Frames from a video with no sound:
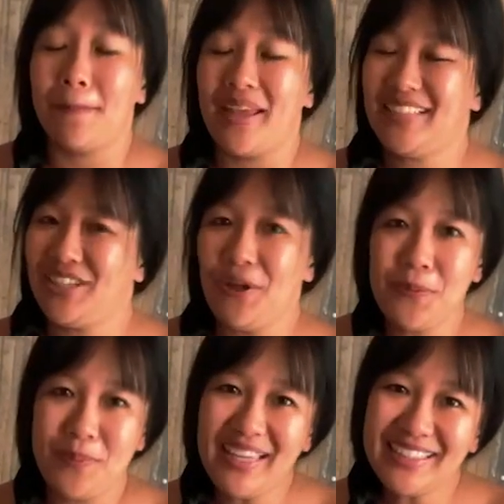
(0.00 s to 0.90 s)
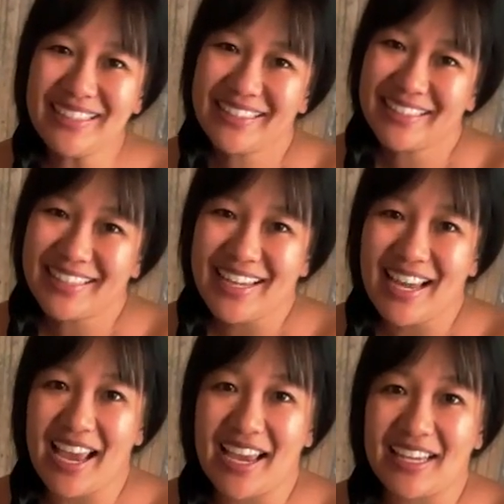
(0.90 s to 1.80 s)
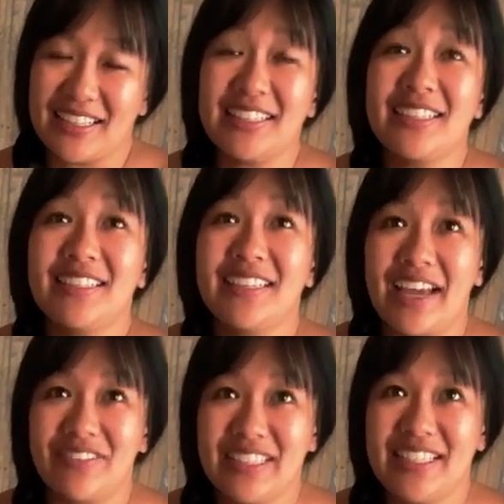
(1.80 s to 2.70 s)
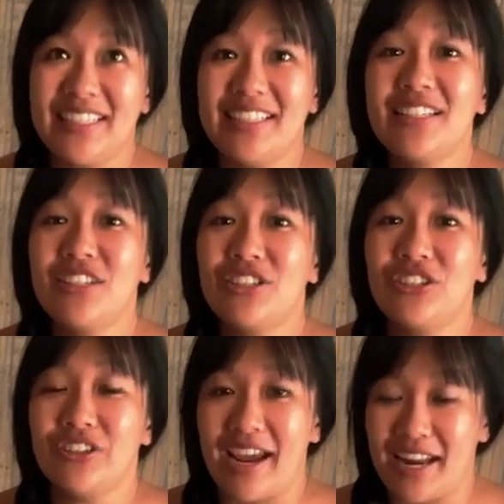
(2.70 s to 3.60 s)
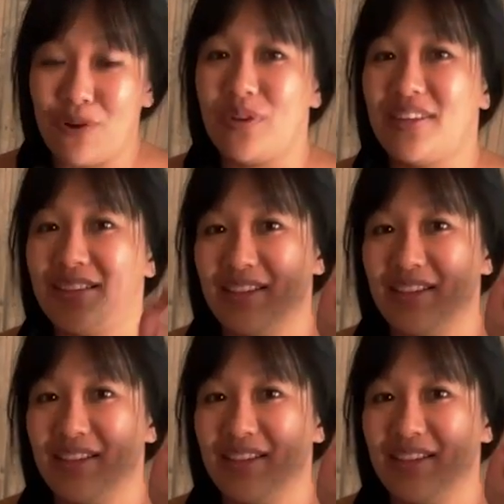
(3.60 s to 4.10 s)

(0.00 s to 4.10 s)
pizza on the beach, and Kevin did trading with